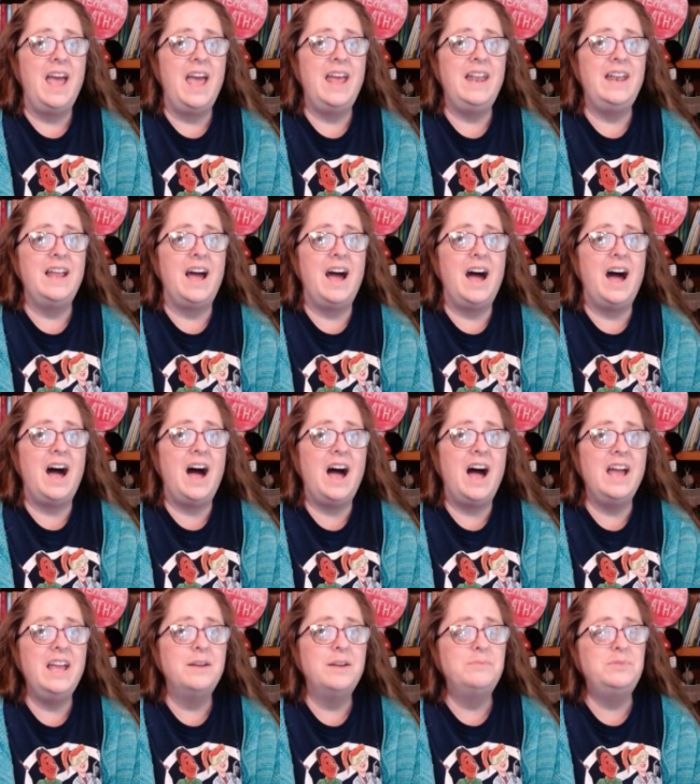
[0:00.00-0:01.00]
And
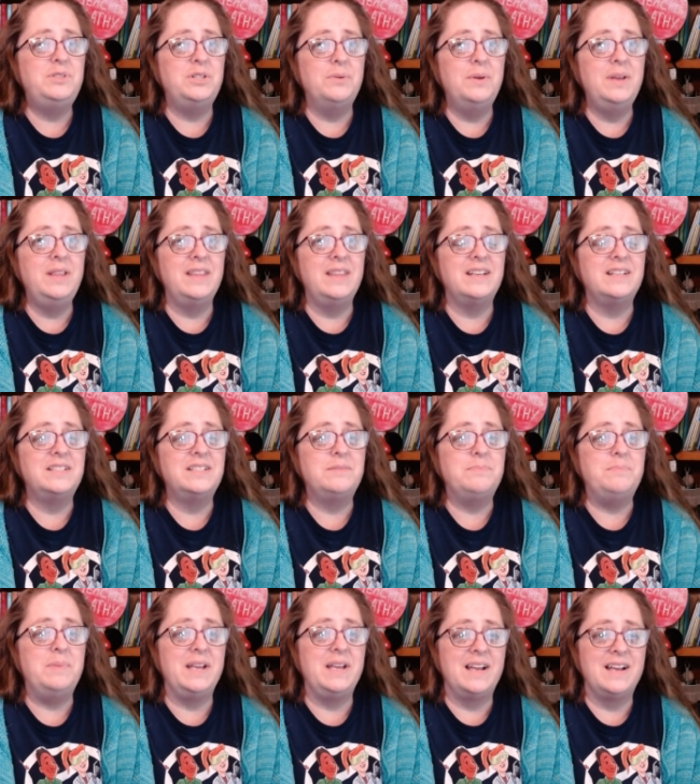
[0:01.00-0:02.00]
I am doing this
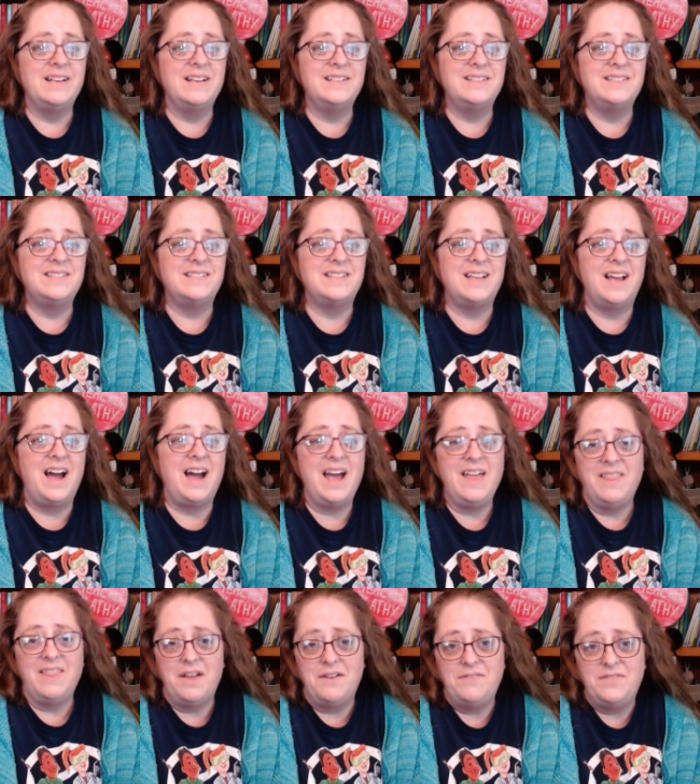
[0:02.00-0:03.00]
because
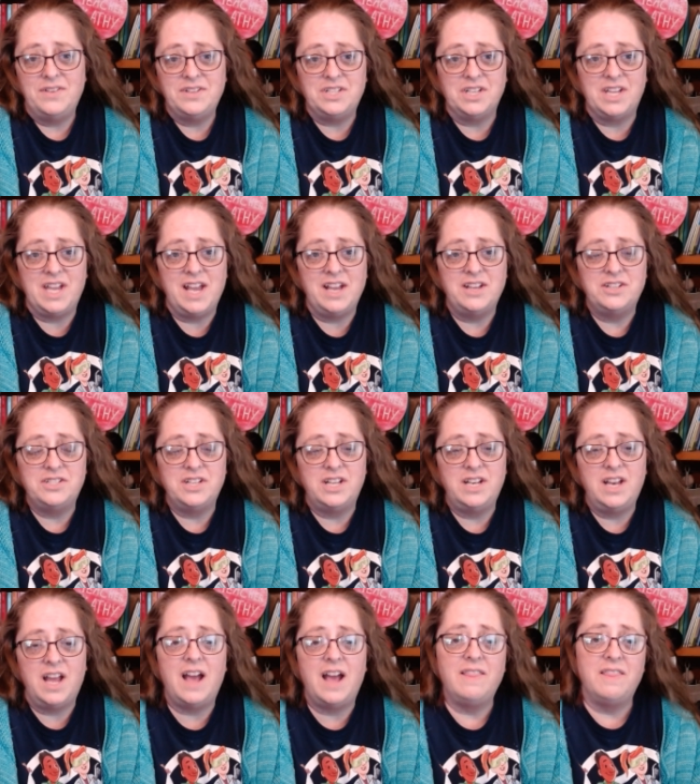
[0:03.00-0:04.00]
I love
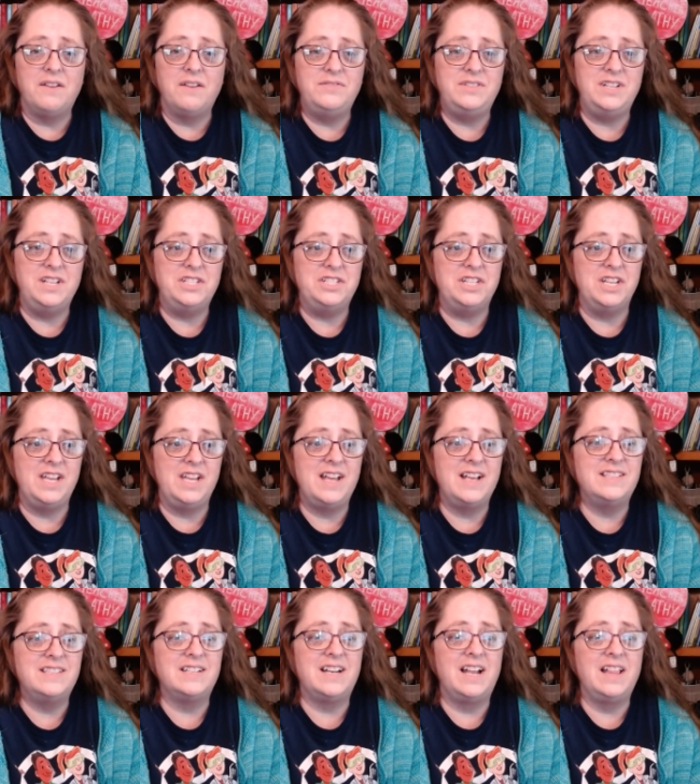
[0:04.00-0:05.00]
education, I love teaching
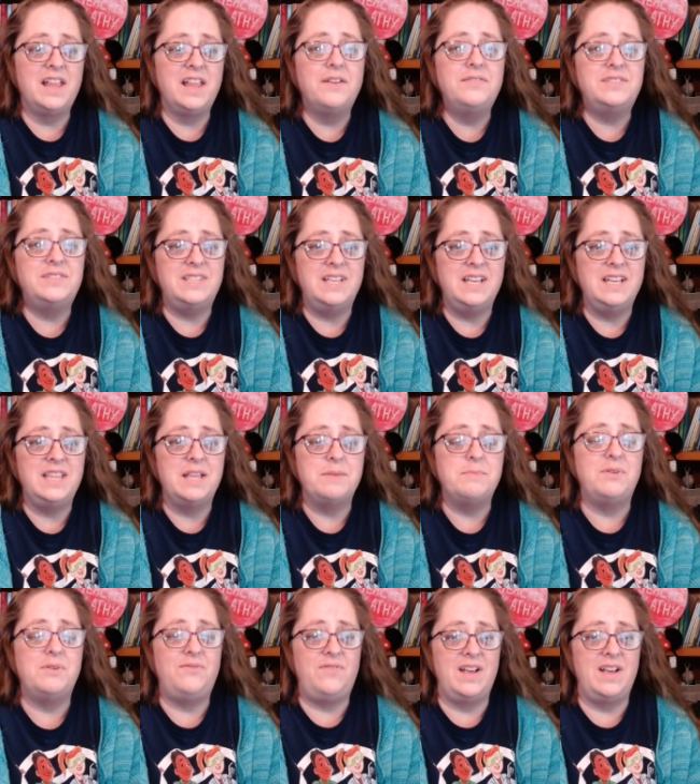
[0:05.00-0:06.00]
kids, and I love seeing
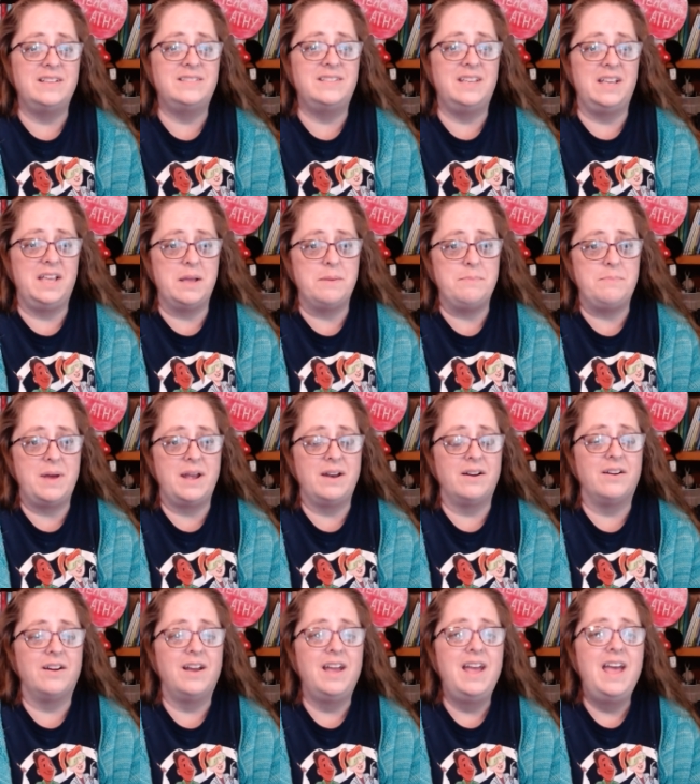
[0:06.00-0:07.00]
them advance and get
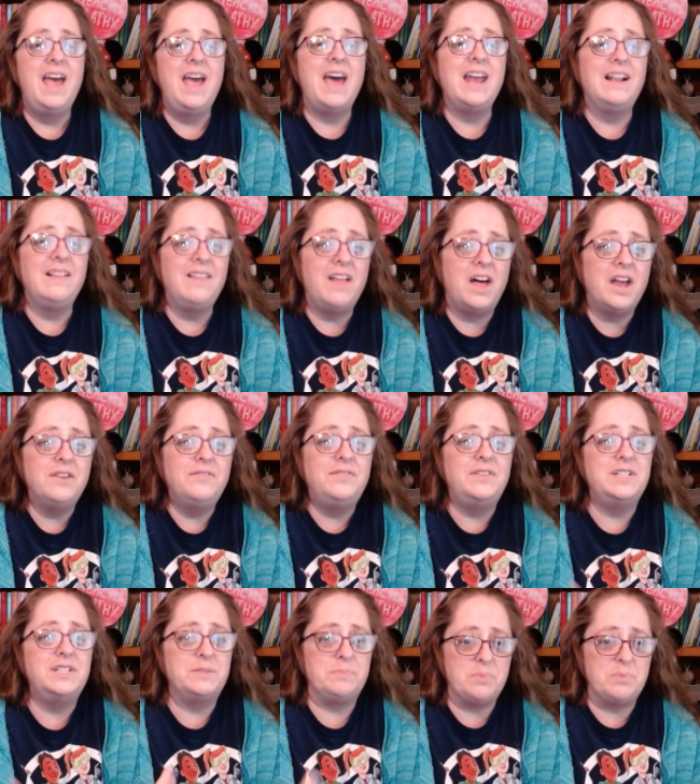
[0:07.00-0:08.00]
better. And a lot of
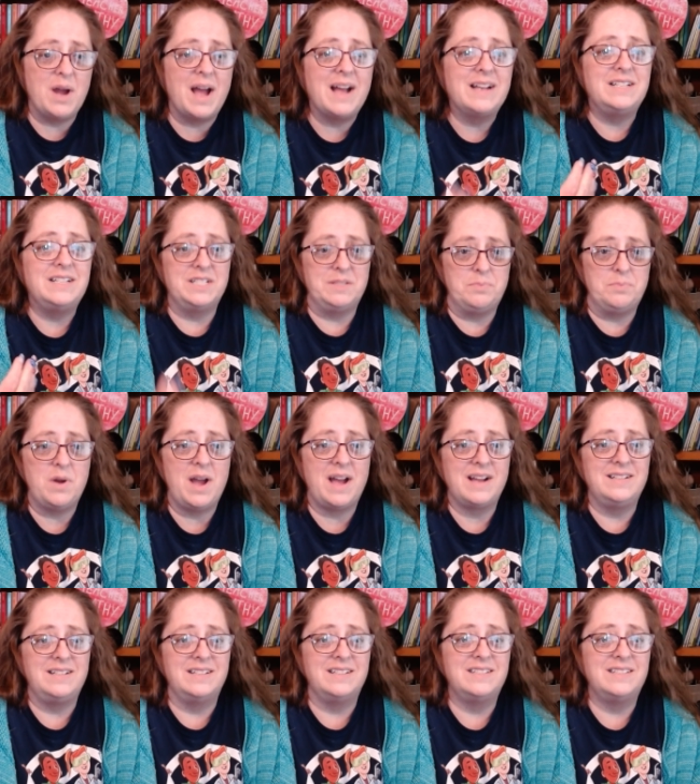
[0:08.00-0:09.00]
it is practice,
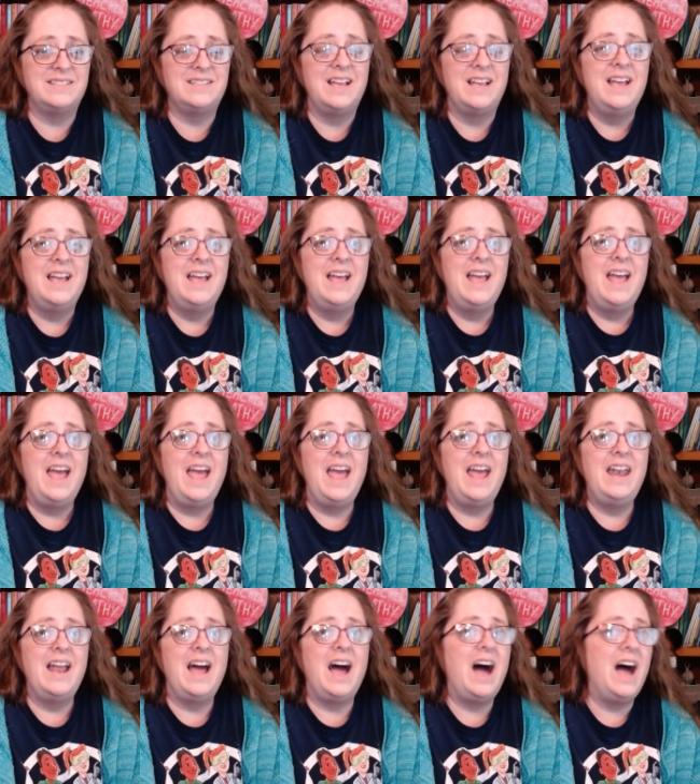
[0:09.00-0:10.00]
practice.
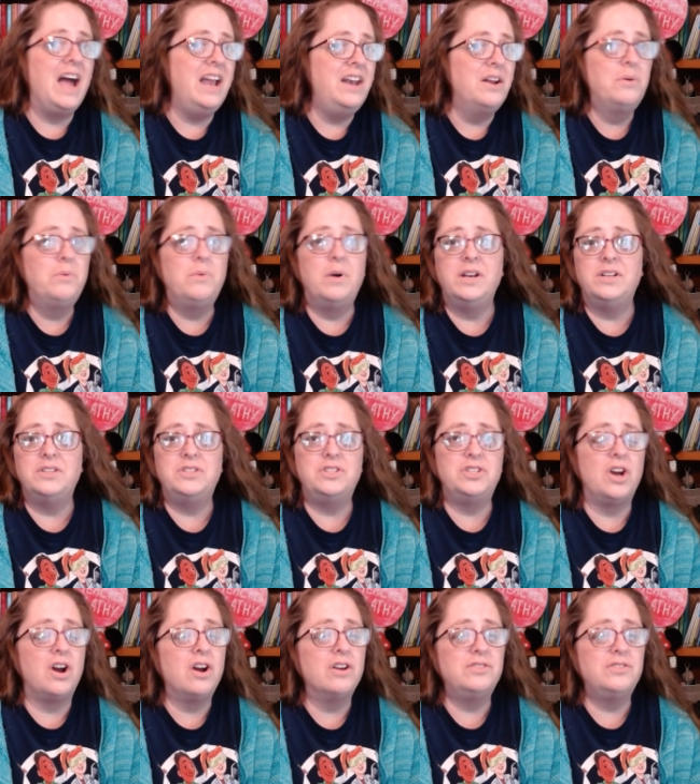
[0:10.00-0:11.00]
And I don't want to
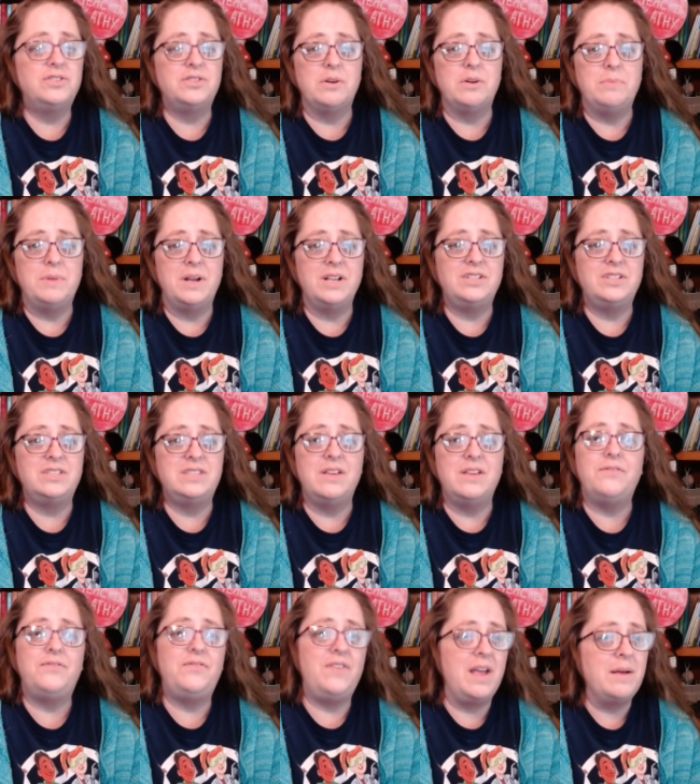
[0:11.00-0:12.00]
charge so much
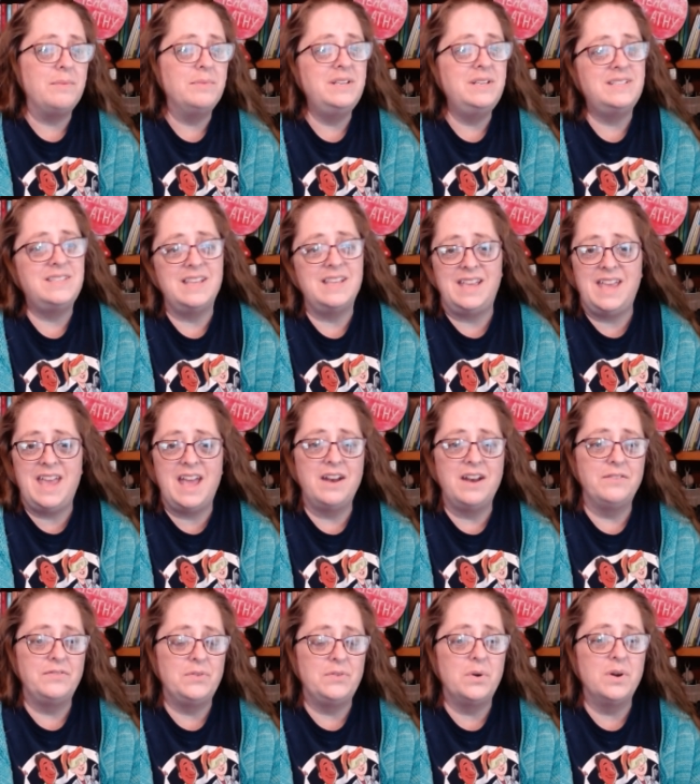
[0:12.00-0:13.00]
that families that
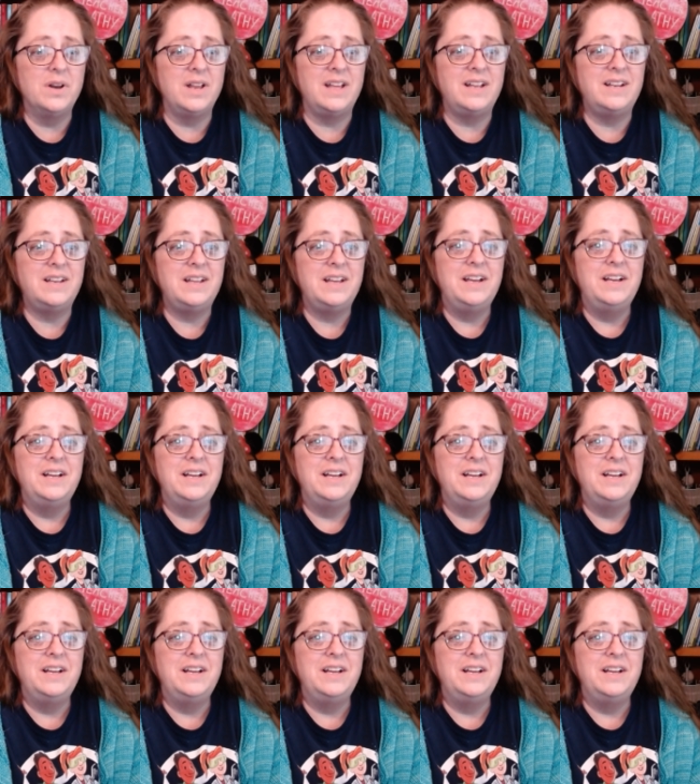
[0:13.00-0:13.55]
can't afford it